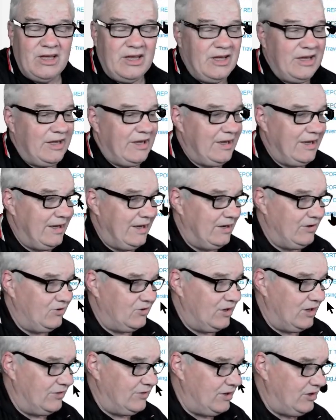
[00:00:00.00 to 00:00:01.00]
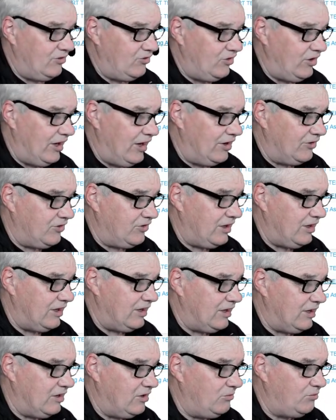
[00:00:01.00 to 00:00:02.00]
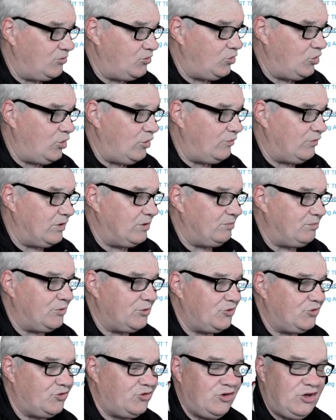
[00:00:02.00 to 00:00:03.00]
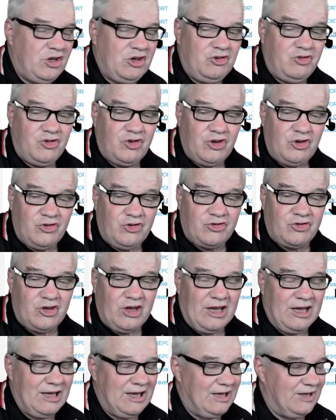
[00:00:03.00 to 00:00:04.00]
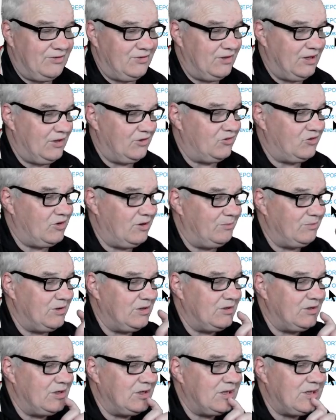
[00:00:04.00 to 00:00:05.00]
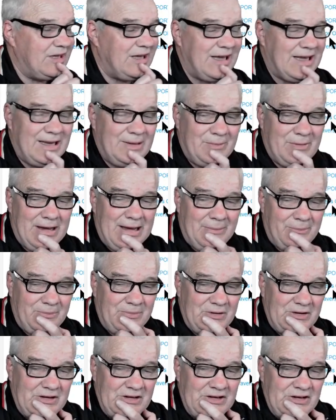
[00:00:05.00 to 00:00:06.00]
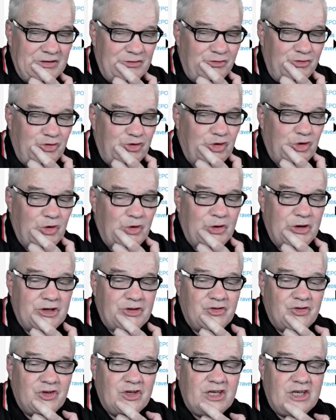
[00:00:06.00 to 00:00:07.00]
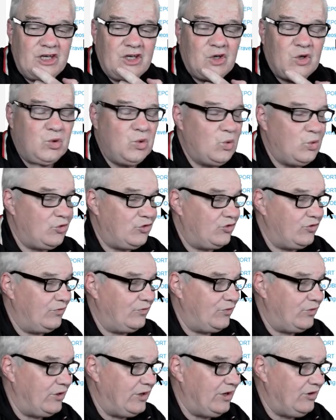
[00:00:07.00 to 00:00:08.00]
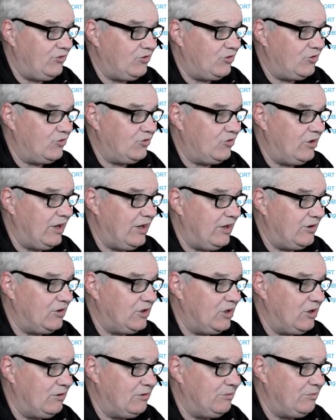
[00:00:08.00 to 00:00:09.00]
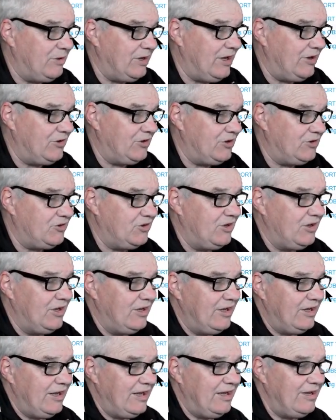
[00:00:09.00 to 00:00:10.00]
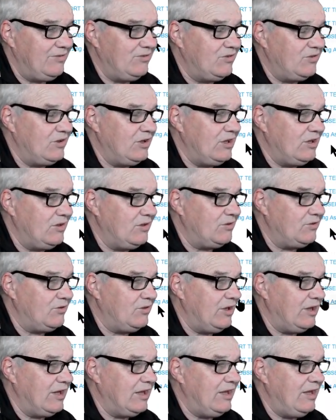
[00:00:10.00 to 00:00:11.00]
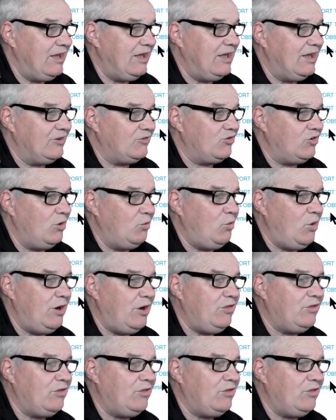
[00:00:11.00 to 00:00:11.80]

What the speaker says: And then down here, observing procedures. That's something that came up during the course of things as to how to go about it, and the thing here. So one of the